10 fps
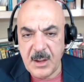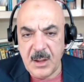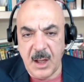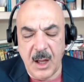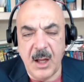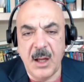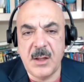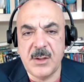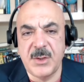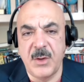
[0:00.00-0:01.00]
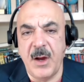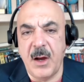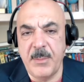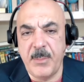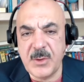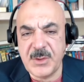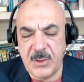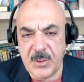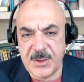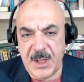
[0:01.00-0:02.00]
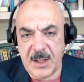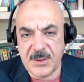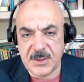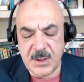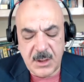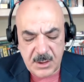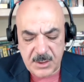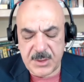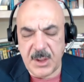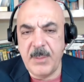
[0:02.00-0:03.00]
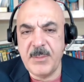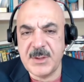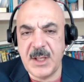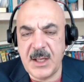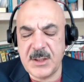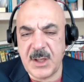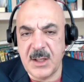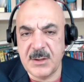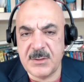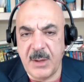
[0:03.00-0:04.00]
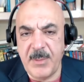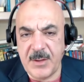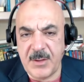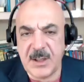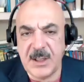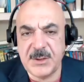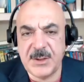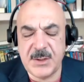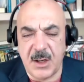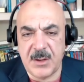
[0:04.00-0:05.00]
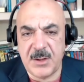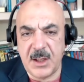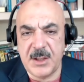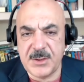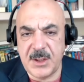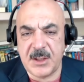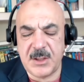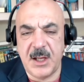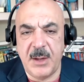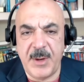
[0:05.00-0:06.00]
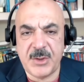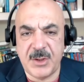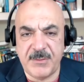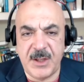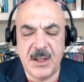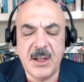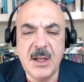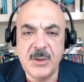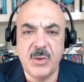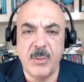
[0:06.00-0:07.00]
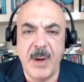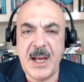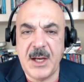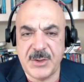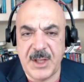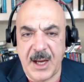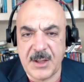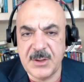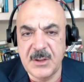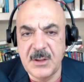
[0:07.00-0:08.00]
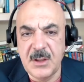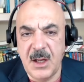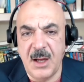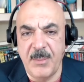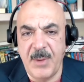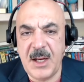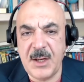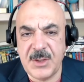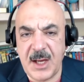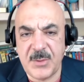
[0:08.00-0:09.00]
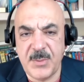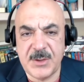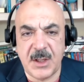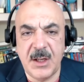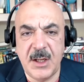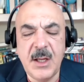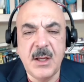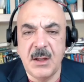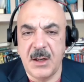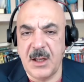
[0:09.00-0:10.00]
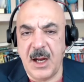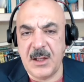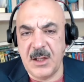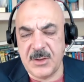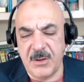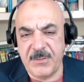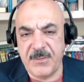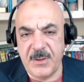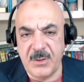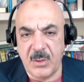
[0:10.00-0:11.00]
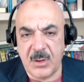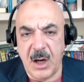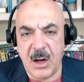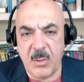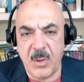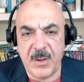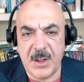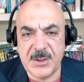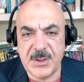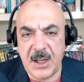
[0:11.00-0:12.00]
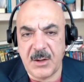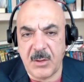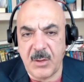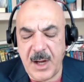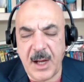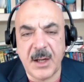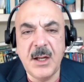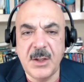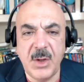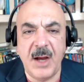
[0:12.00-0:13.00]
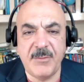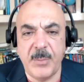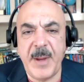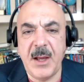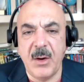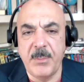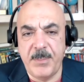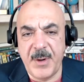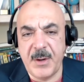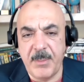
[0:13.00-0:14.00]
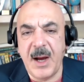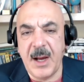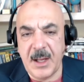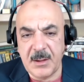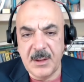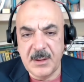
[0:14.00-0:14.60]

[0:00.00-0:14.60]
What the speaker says: So they are imposing those taxes. Some states and some other countries are thinking seriously about shifting to mileage tax. A mileage tax, basically, regardless of your car, whether it's electric or not, you have to pay on per mile